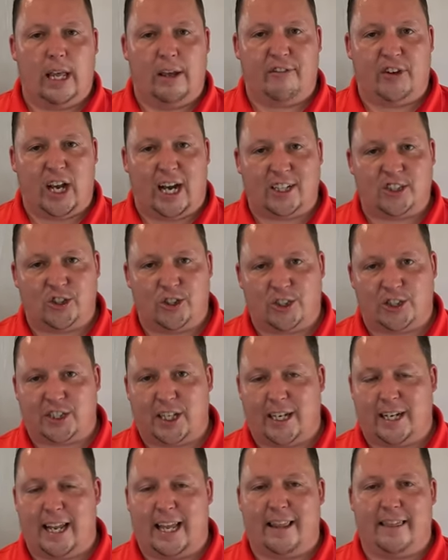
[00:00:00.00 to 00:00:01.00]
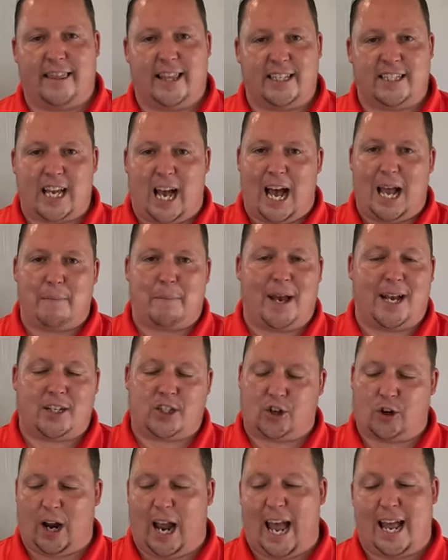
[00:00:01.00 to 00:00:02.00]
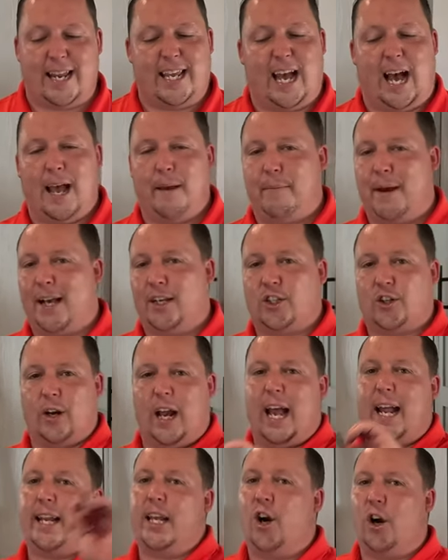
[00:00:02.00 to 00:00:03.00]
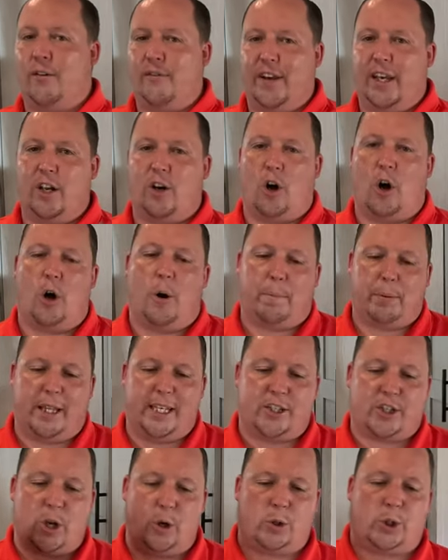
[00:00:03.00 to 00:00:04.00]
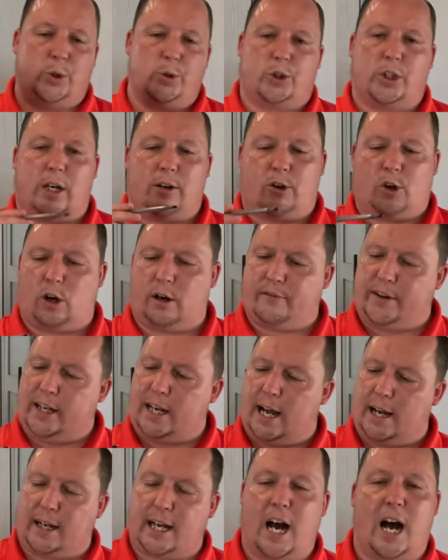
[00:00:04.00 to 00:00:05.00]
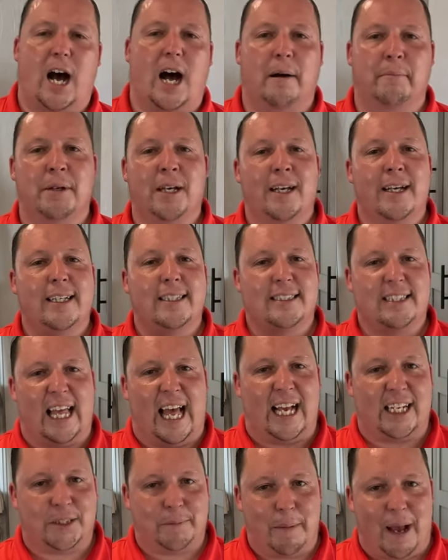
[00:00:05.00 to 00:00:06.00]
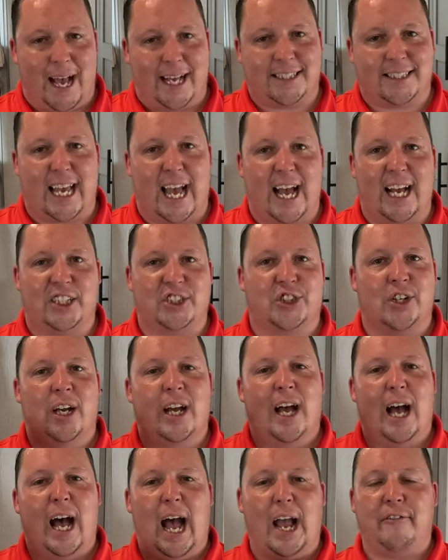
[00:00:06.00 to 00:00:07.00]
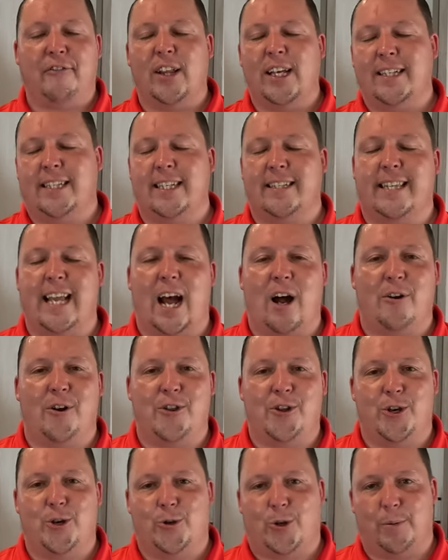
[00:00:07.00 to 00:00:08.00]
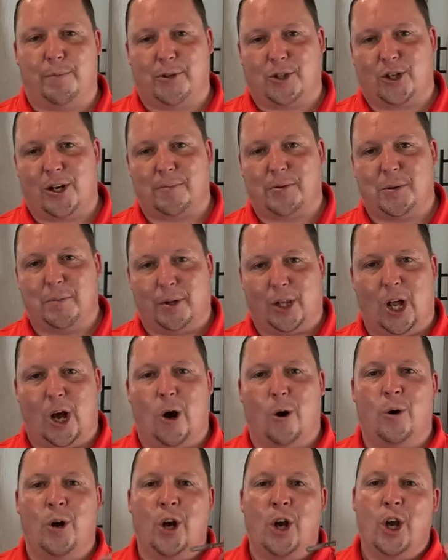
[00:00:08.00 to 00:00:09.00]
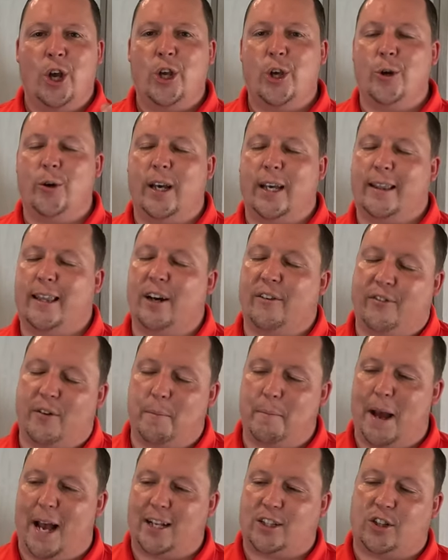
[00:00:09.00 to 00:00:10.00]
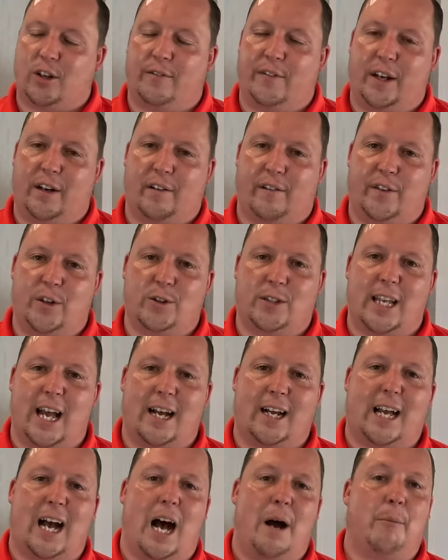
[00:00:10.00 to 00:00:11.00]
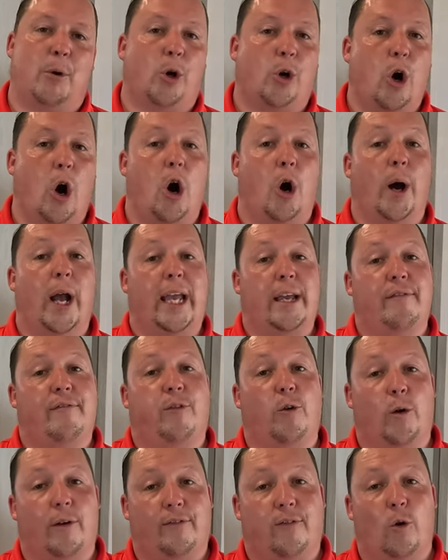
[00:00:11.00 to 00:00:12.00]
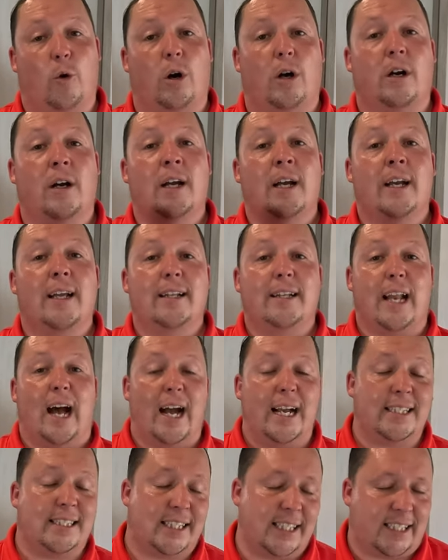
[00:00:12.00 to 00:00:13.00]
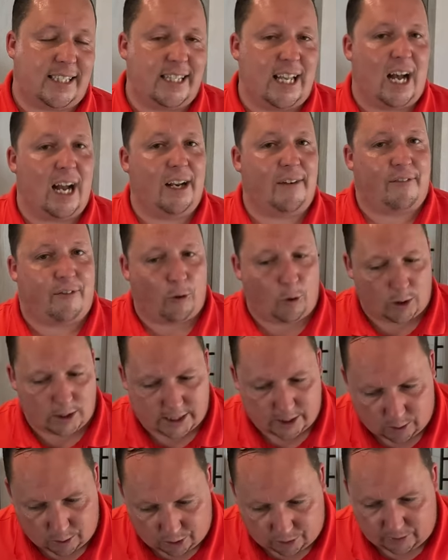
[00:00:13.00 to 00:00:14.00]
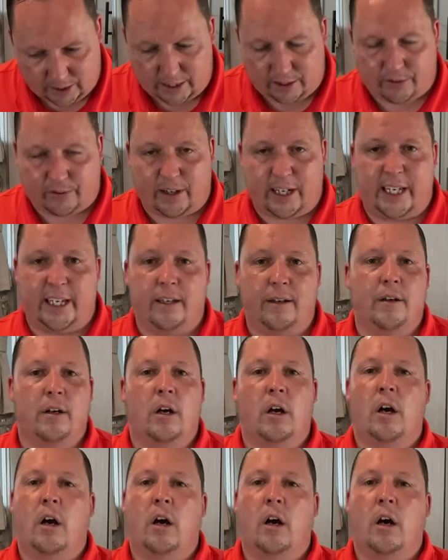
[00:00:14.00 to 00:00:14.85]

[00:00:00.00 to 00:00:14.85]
If you guys are interested in this IBEX or any IBEX or any RV at all, please go to generalrv.com slash matscash. I've linked it down in the YouTube description below. You can get there from mattsrvreviews.com or call 844 969 4033